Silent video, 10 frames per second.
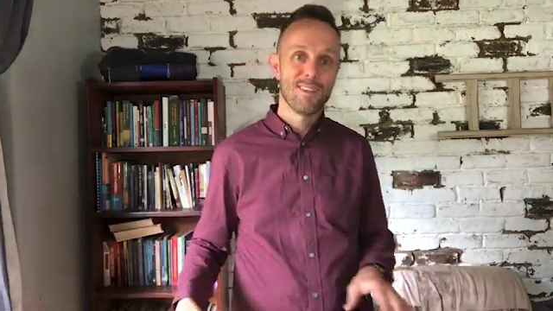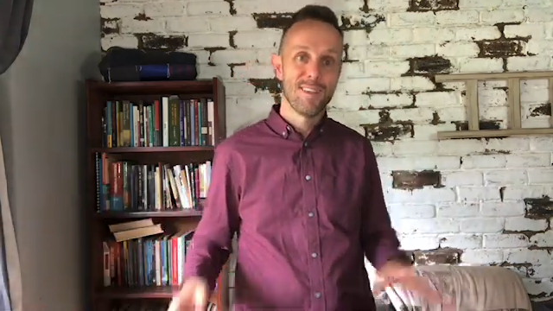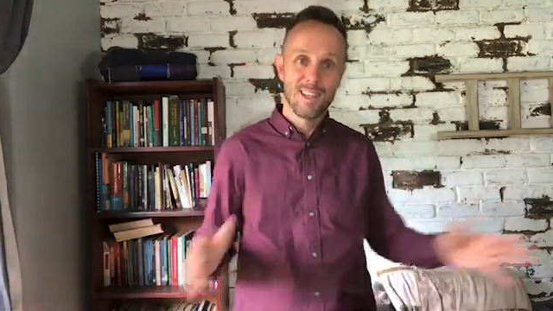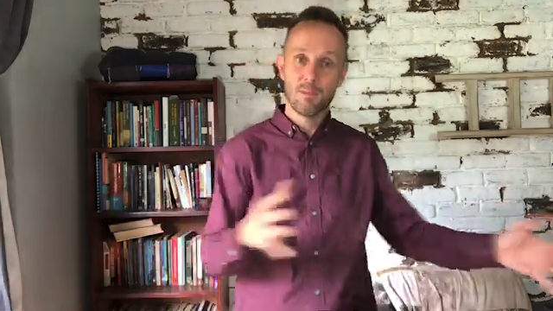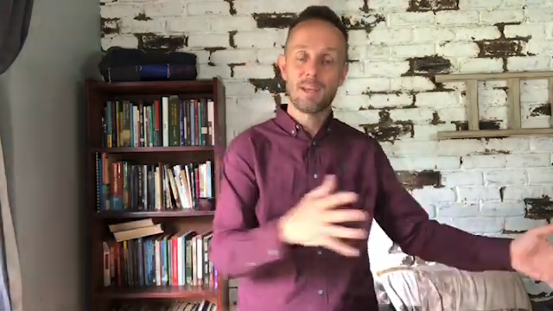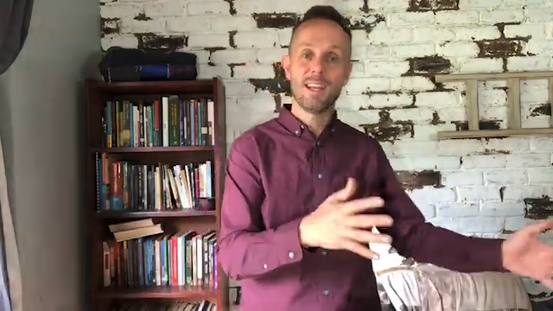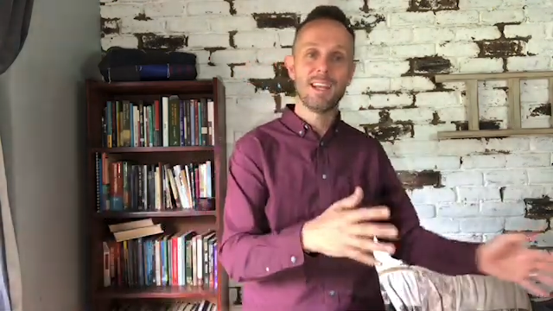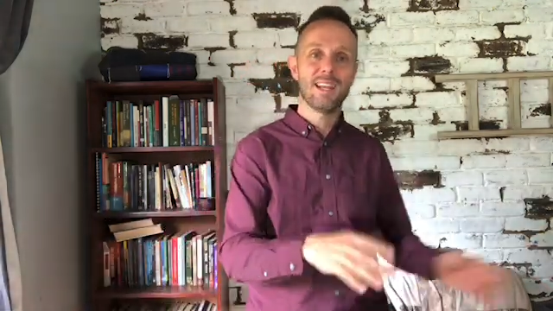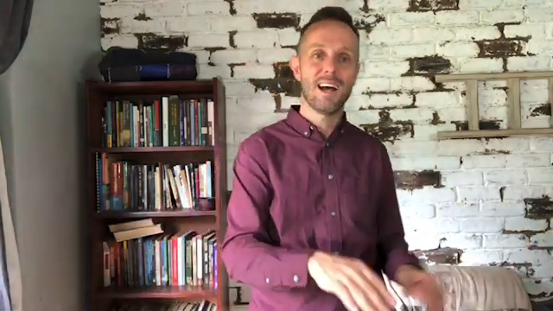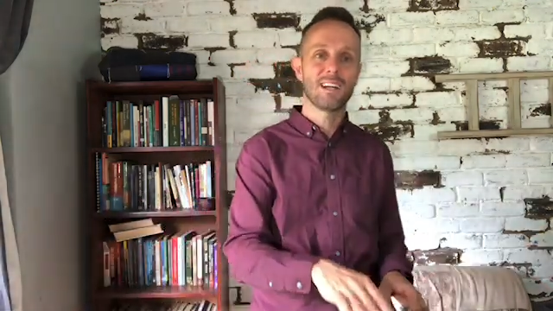In the
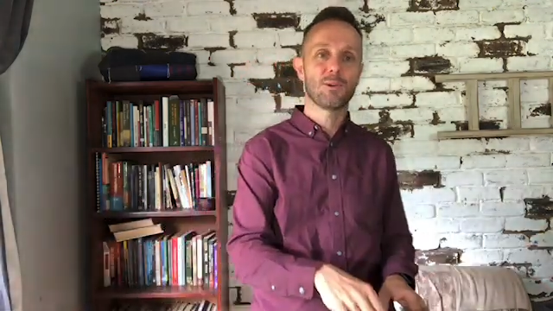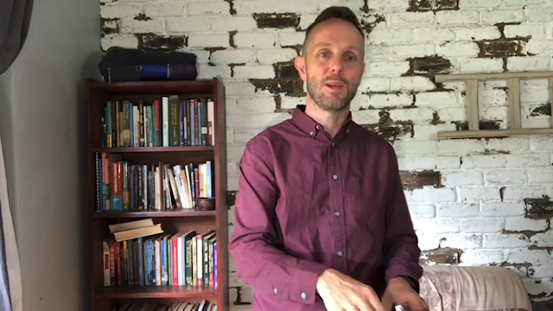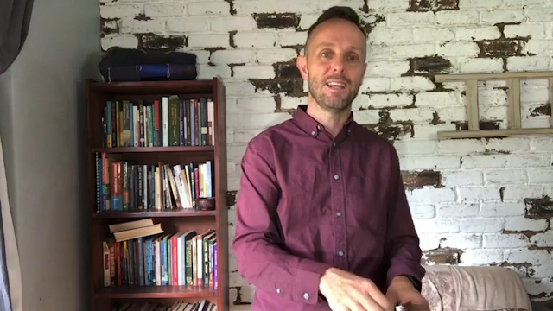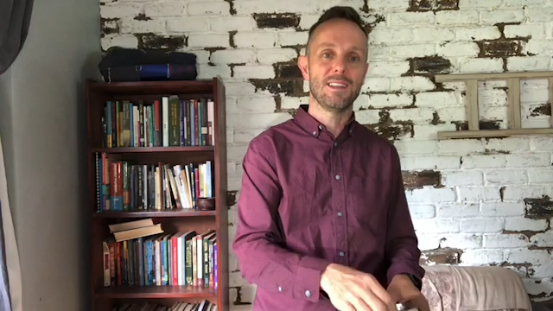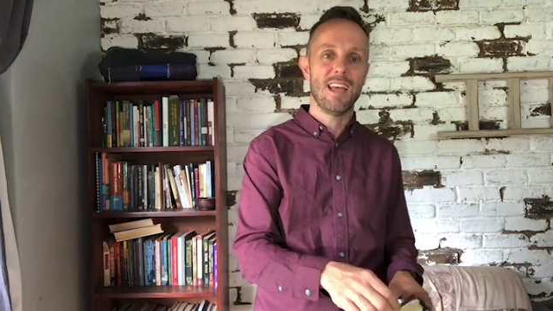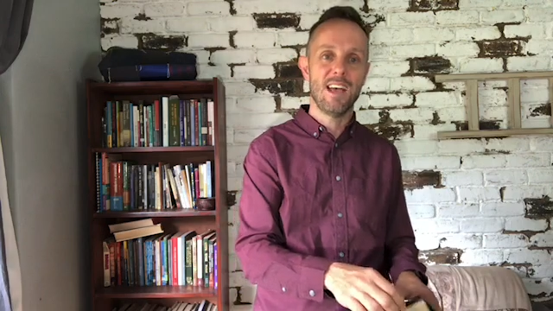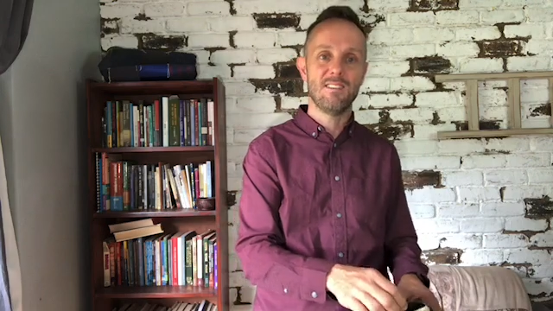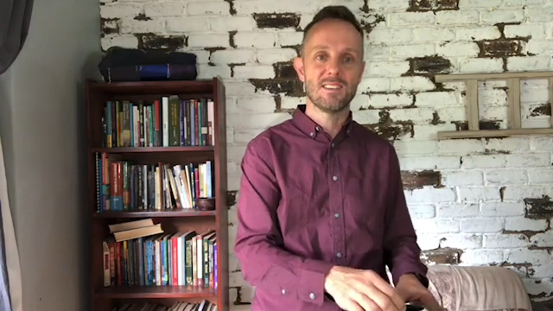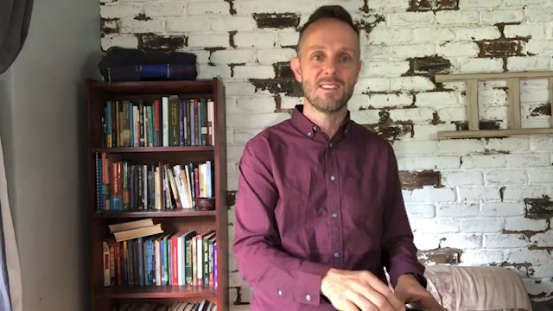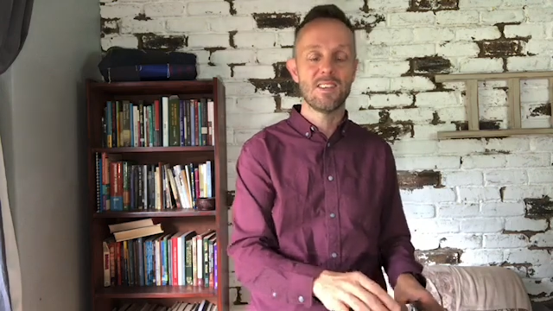beginning, God created the
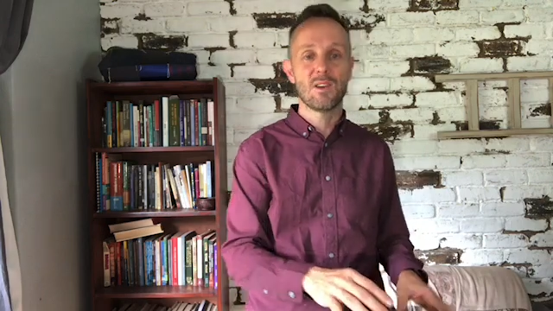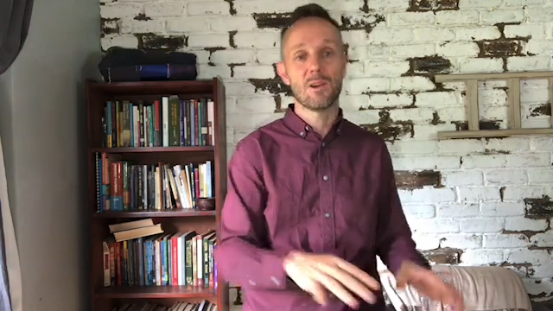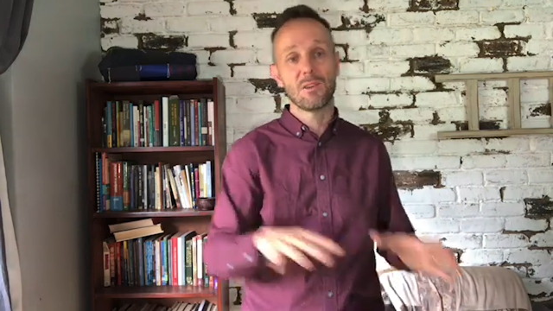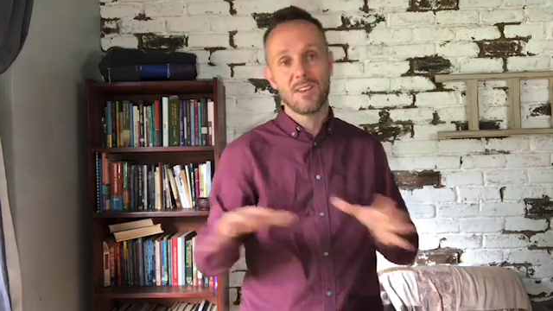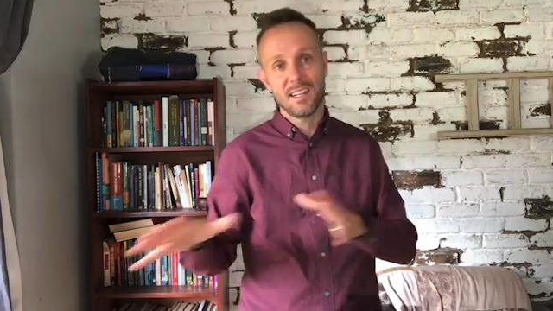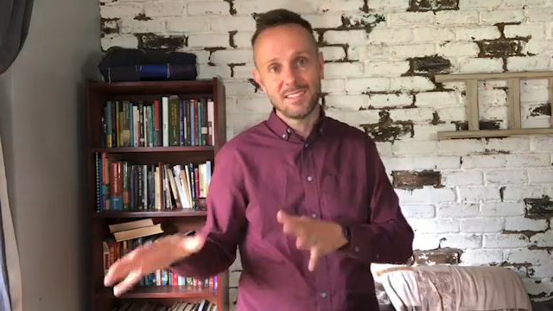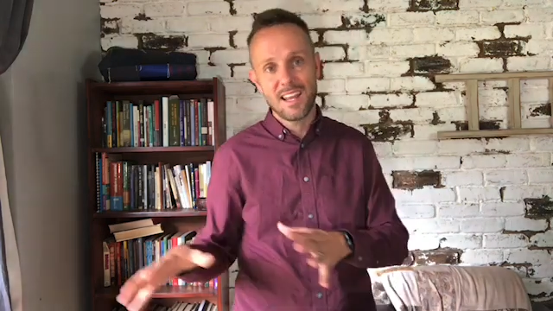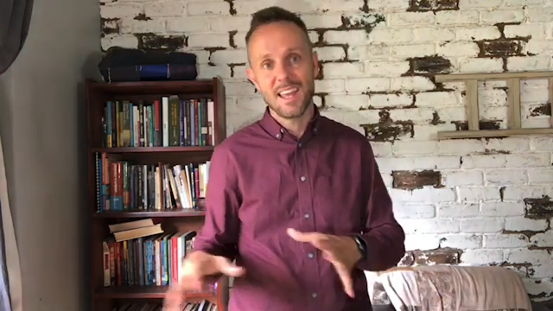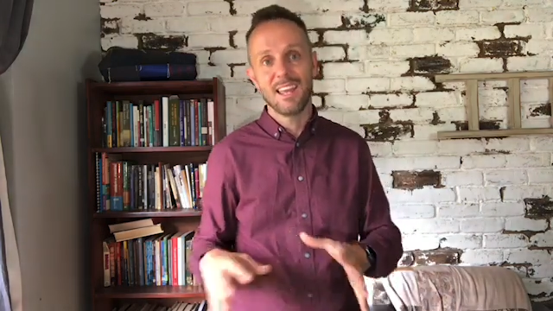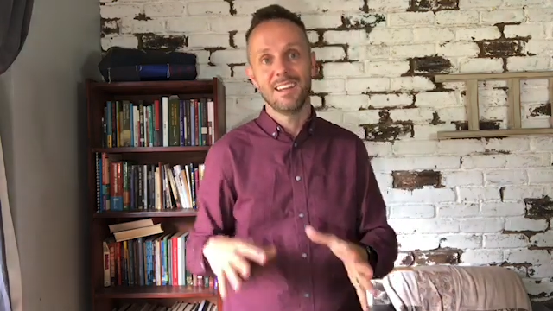heavens and the earth.
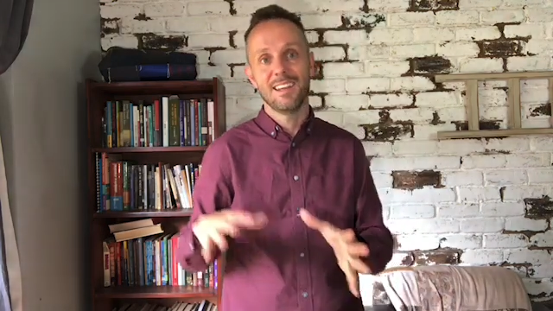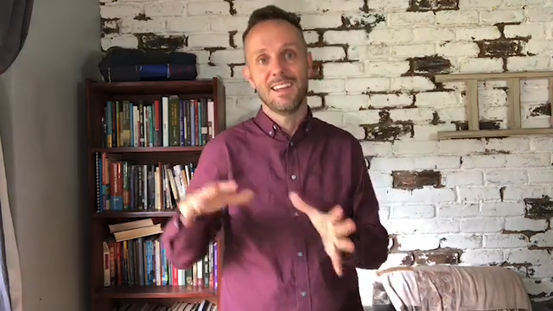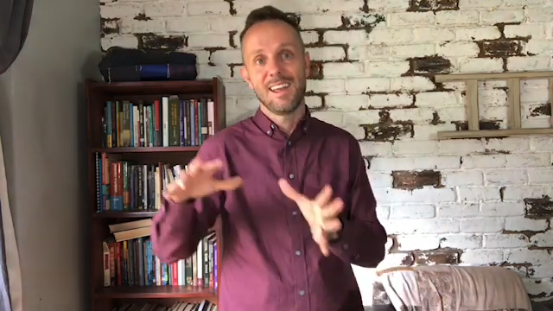Isaiah